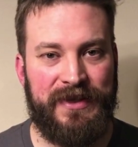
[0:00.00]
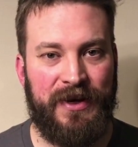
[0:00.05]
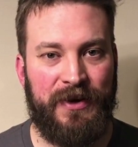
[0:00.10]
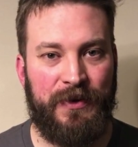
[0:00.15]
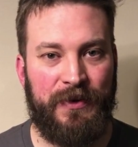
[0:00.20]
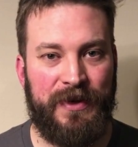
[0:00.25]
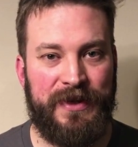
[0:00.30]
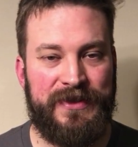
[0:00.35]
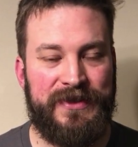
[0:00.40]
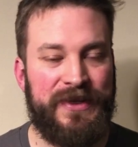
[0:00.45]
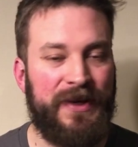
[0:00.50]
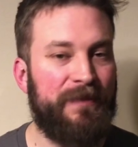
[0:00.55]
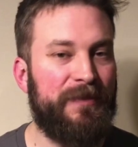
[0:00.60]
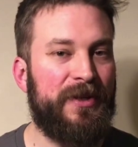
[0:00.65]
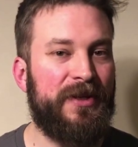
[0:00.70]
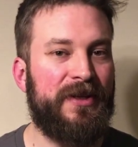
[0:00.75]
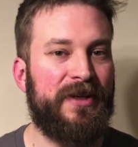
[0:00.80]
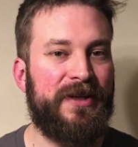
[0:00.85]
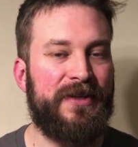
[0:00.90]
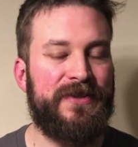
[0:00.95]
So it's
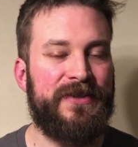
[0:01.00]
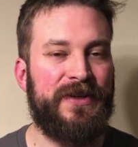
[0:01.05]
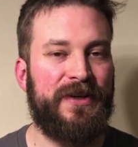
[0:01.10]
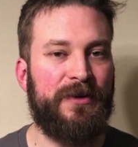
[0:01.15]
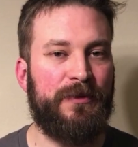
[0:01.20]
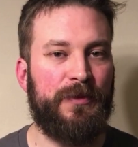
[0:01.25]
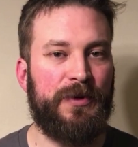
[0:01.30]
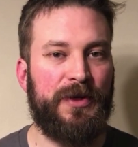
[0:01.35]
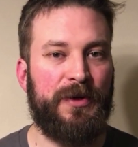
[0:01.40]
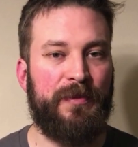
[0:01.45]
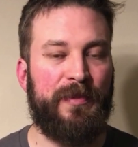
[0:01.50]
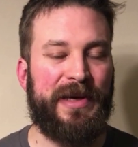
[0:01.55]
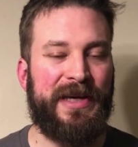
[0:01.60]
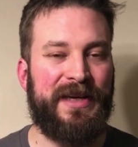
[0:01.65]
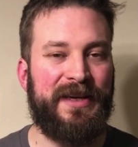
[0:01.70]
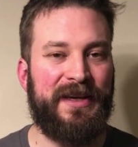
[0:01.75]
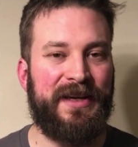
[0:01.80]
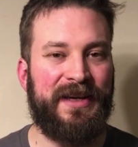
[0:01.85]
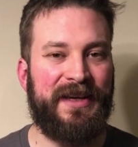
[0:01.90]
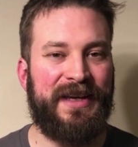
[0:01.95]
something to consider when you're
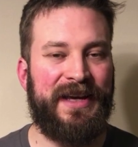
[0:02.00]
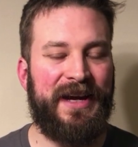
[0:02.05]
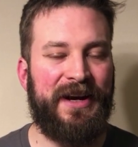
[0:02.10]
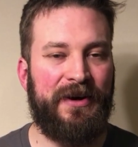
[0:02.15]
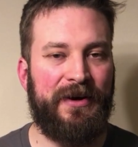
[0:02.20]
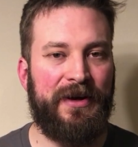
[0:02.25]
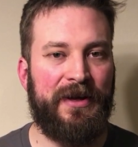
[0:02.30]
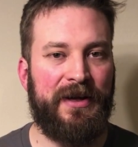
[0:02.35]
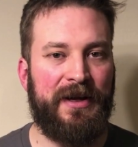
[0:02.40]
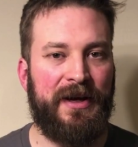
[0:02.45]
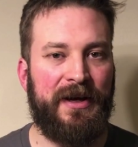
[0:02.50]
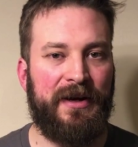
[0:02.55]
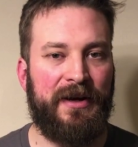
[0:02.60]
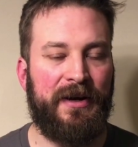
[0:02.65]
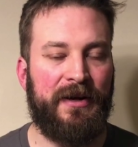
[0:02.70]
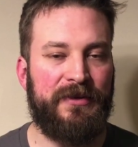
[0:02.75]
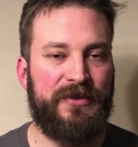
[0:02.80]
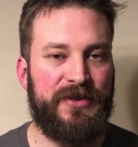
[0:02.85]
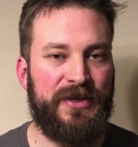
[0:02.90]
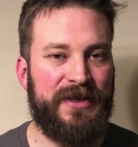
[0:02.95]
picking a carry
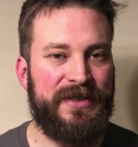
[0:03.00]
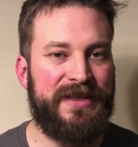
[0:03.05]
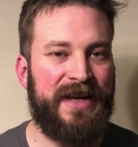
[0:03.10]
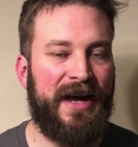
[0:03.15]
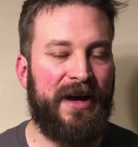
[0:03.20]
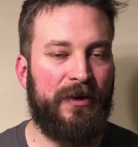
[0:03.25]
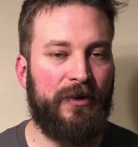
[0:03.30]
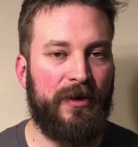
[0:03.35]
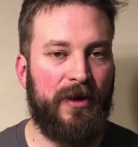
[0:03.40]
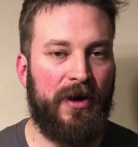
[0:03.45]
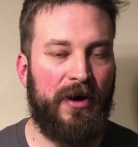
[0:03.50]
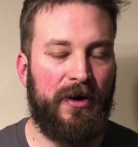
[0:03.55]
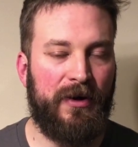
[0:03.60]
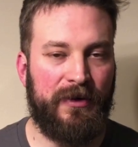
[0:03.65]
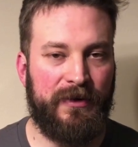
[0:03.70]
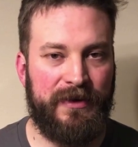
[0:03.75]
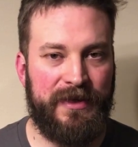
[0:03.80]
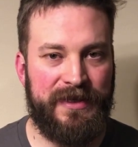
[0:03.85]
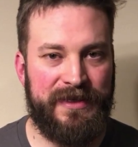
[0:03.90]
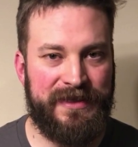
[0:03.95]
gun on just how
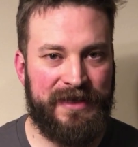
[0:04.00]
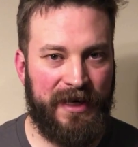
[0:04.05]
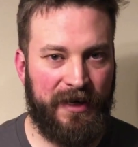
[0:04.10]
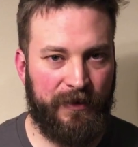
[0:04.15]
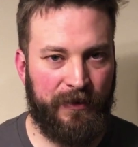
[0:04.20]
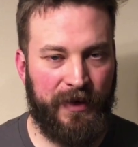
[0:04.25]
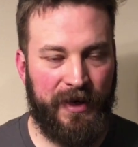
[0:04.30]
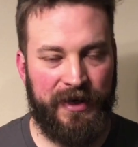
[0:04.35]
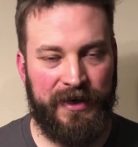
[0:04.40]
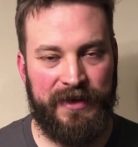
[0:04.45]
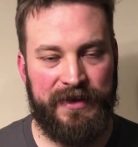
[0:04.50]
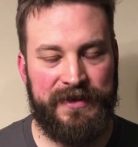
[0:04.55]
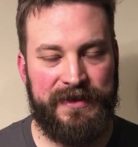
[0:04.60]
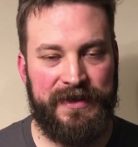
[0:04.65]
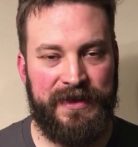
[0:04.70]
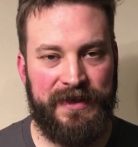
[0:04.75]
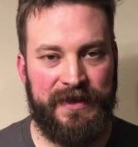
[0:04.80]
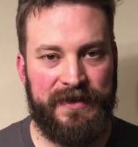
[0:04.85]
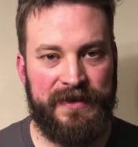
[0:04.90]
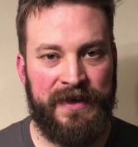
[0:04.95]
long the sight
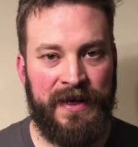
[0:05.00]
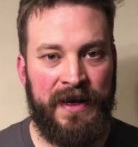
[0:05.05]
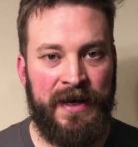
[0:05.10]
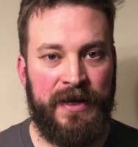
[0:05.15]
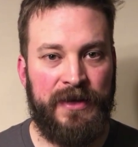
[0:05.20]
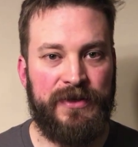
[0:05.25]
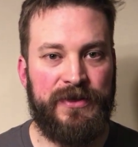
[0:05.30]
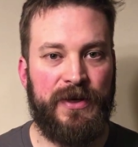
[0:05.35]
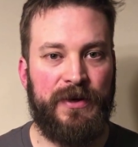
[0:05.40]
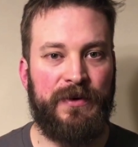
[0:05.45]
radius is.